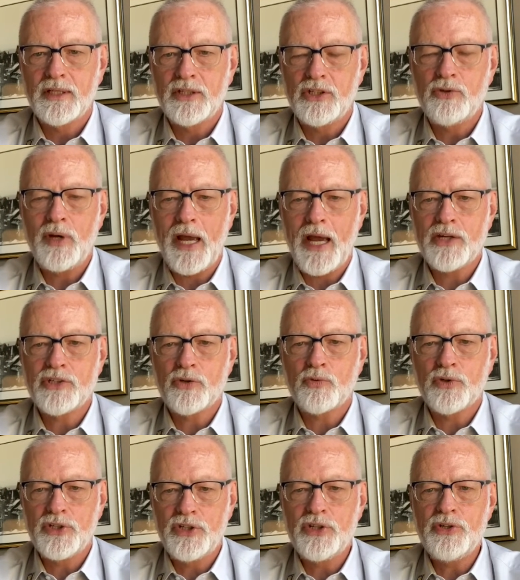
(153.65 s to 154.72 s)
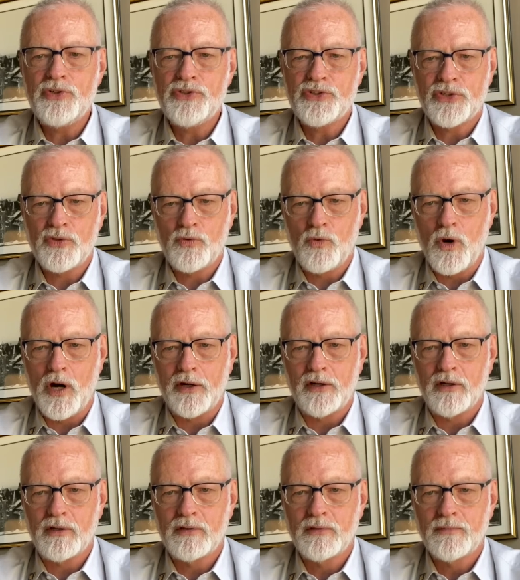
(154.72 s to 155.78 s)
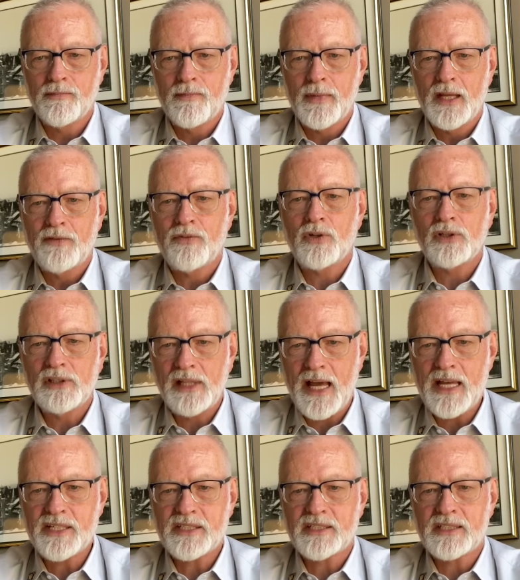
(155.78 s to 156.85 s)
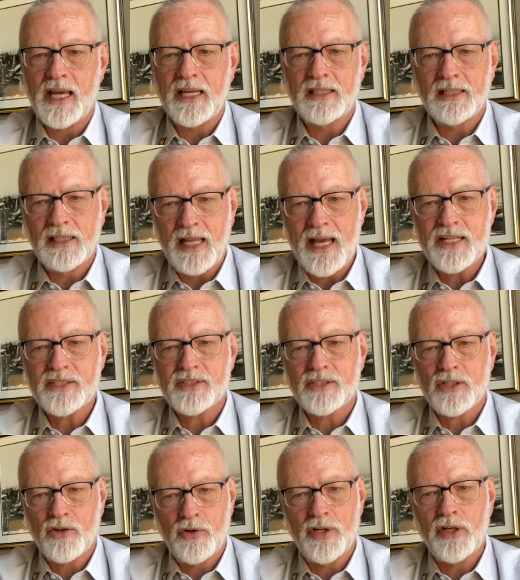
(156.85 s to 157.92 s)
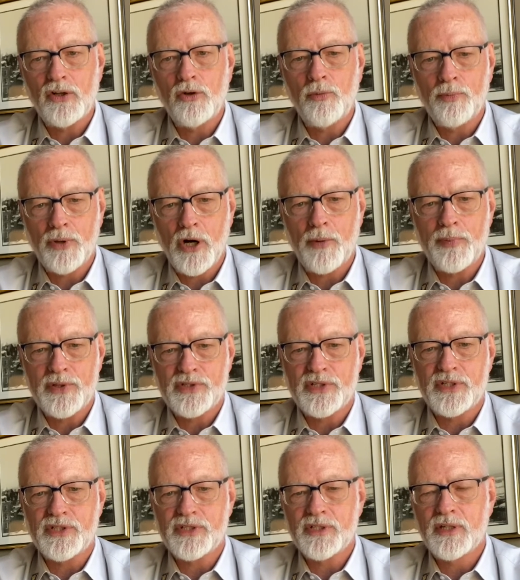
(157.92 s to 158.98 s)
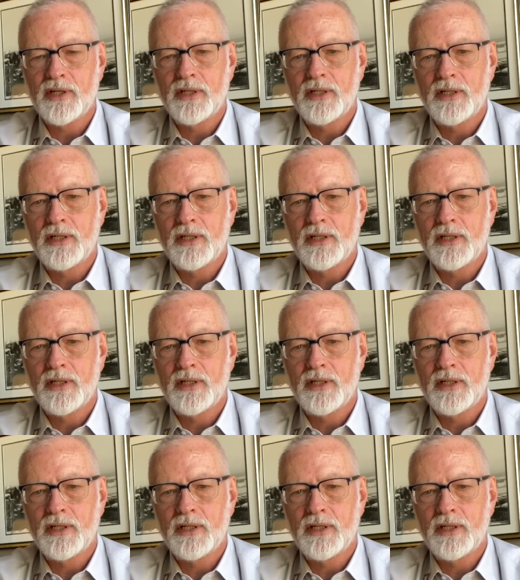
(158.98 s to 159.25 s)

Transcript: you had to reuse the water for less and less critical purposes